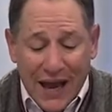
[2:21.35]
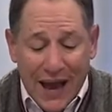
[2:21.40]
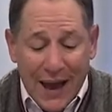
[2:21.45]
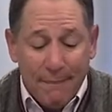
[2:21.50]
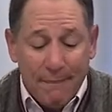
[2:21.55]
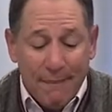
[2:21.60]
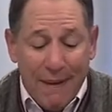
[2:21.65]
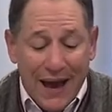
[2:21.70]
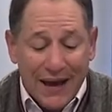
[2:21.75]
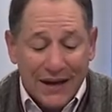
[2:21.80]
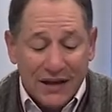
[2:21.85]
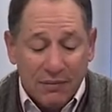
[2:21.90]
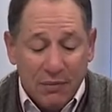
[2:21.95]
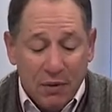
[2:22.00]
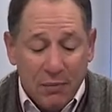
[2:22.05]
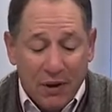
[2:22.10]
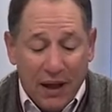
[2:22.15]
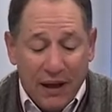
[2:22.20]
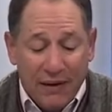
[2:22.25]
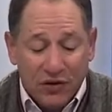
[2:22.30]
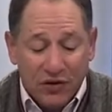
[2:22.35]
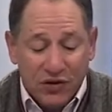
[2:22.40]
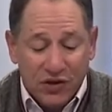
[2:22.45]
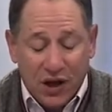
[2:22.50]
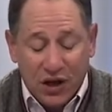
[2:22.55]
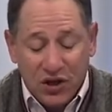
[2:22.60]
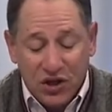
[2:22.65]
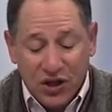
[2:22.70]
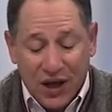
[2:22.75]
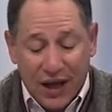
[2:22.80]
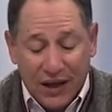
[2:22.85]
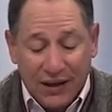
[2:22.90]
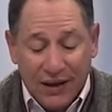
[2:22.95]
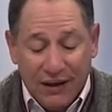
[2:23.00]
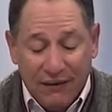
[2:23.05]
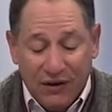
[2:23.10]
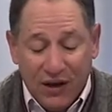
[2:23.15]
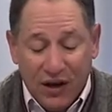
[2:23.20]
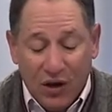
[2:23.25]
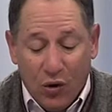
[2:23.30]
at maximum level such that
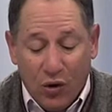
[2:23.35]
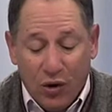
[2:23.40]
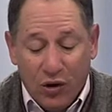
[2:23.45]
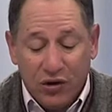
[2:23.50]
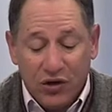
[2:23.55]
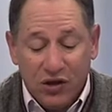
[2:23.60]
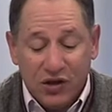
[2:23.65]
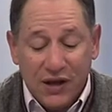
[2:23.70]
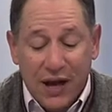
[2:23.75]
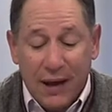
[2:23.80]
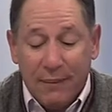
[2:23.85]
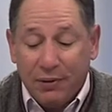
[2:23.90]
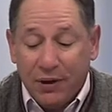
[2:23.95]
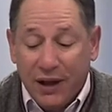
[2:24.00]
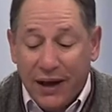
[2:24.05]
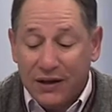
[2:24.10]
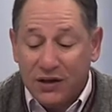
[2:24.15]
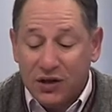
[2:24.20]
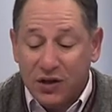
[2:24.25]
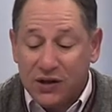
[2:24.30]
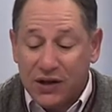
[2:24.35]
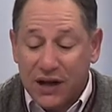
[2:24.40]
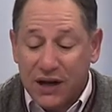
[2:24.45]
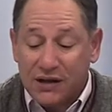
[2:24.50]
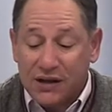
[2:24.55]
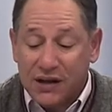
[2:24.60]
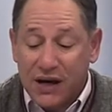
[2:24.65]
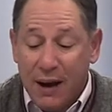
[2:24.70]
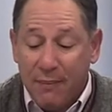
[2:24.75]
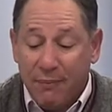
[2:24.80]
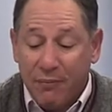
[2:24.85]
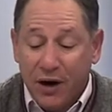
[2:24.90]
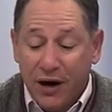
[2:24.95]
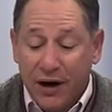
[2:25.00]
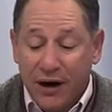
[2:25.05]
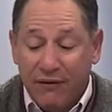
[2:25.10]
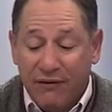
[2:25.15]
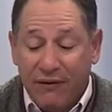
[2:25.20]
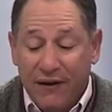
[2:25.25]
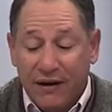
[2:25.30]
if the auditor does not plan to test the
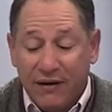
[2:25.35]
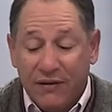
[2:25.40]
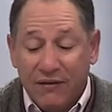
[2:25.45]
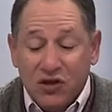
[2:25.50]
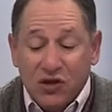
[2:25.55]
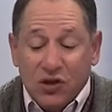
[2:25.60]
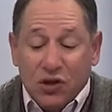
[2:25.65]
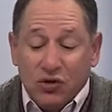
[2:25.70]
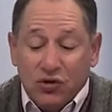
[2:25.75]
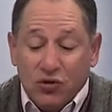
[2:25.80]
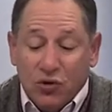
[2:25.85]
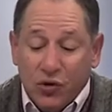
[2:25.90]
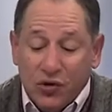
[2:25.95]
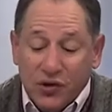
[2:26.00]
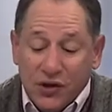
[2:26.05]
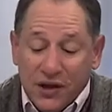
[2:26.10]
operating effectiveness controls,